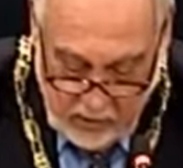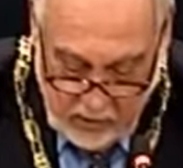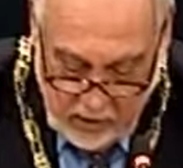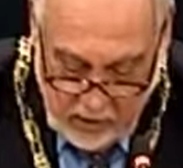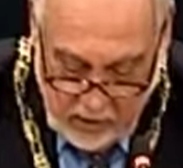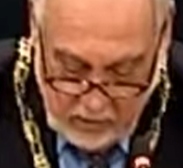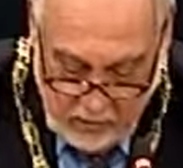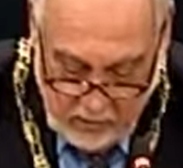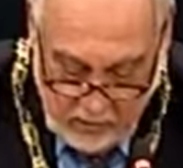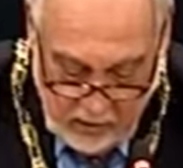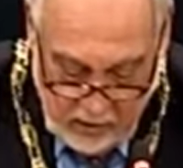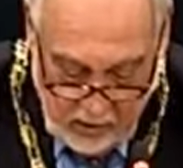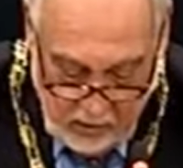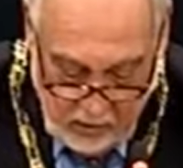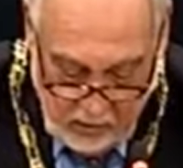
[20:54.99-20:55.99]
I am
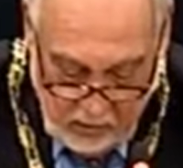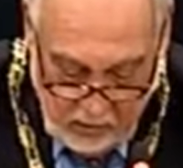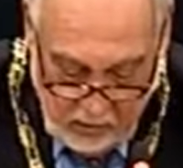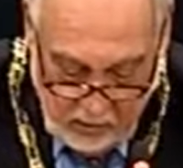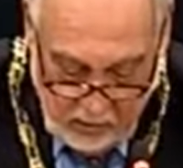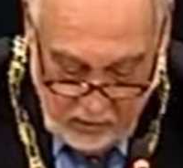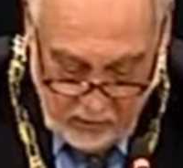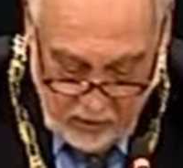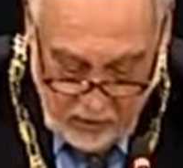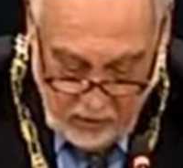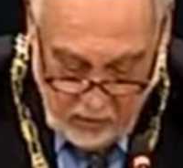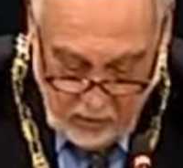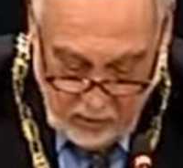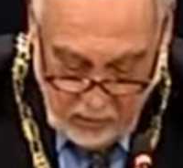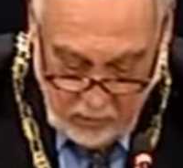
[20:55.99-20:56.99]
seeking your consent
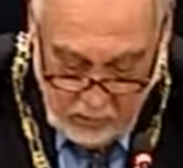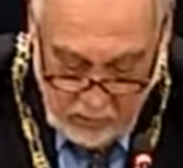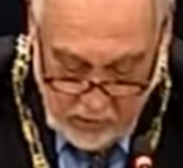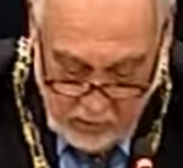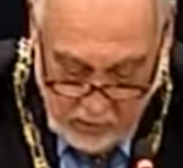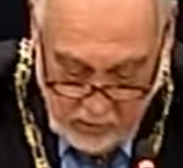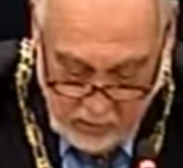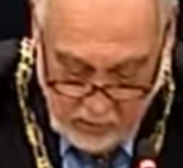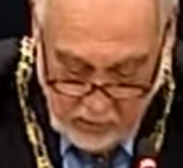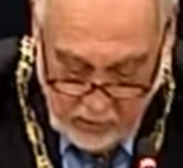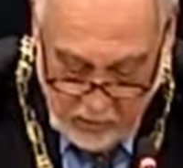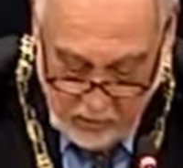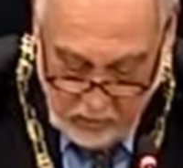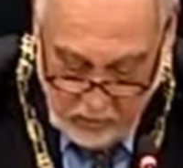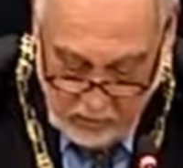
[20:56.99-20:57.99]
to allow members
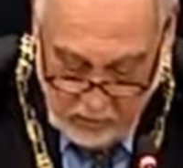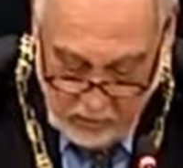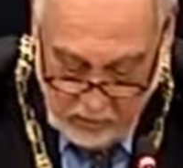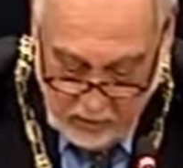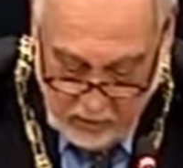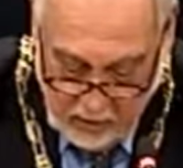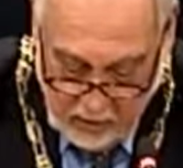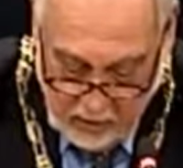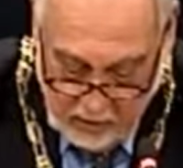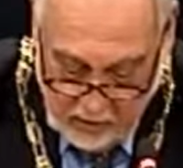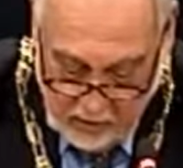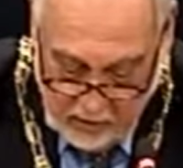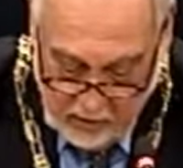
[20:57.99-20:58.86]
to exceed